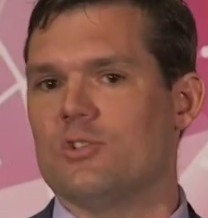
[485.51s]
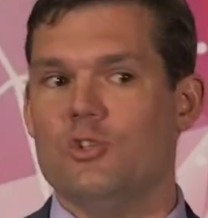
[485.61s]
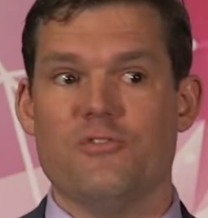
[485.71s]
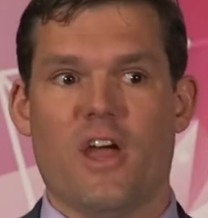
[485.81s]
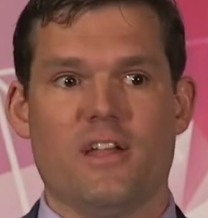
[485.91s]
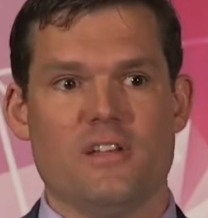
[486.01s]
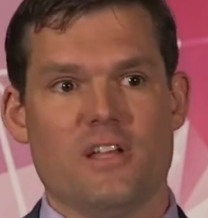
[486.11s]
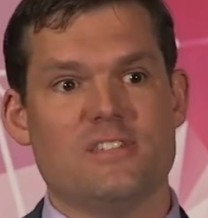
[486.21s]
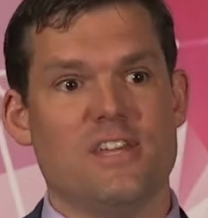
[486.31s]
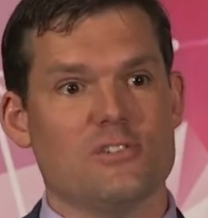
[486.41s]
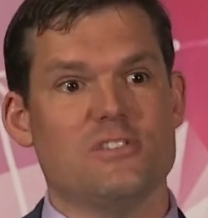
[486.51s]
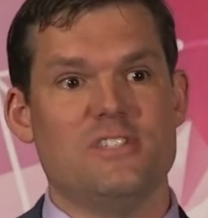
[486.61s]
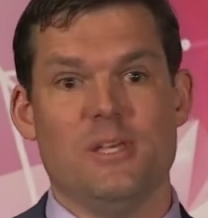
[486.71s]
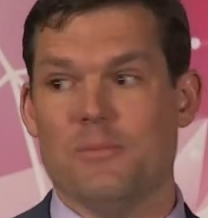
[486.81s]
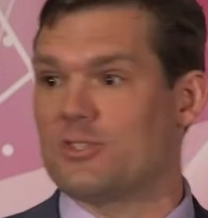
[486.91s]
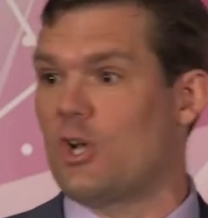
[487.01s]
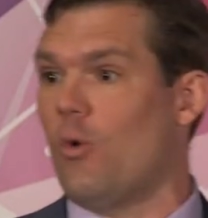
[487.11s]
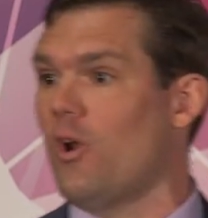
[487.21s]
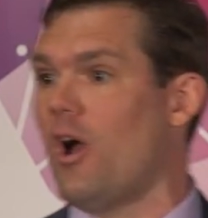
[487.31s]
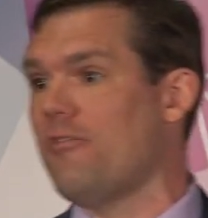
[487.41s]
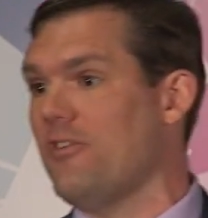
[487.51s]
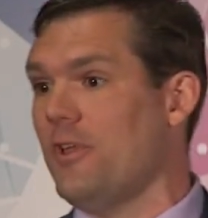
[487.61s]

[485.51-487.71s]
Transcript: so you've got a sales team that's going off